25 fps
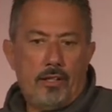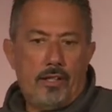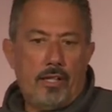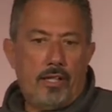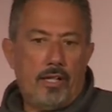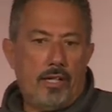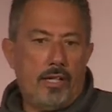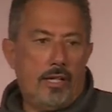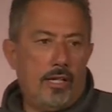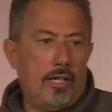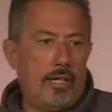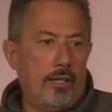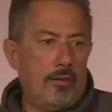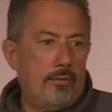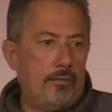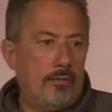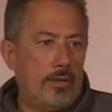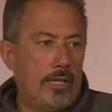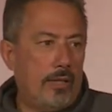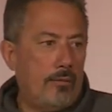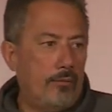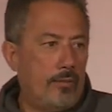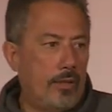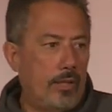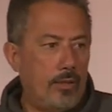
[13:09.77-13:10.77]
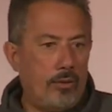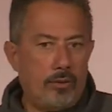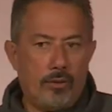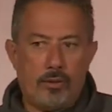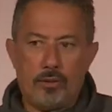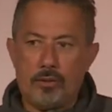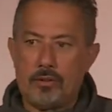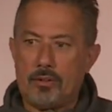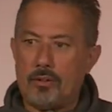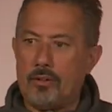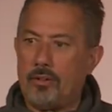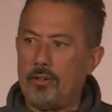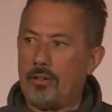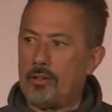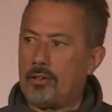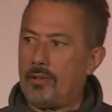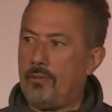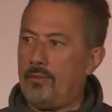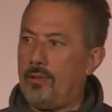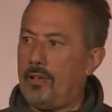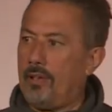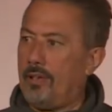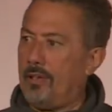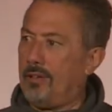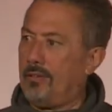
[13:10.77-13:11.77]
And my audience looked at
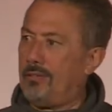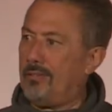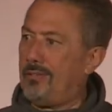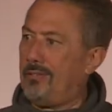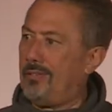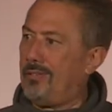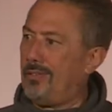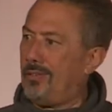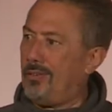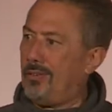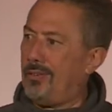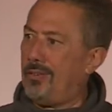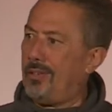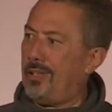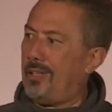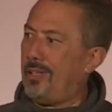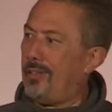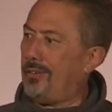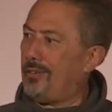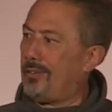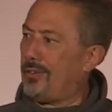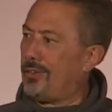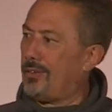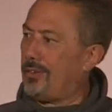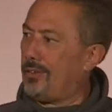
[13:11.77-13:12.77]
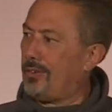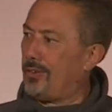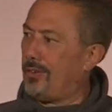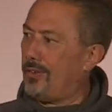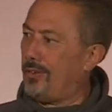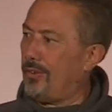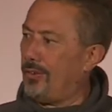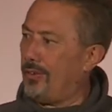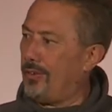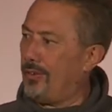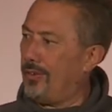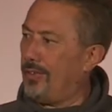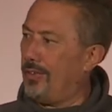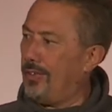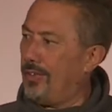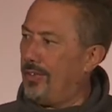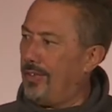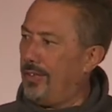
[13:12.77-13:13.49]
me like, who the hell is this dude?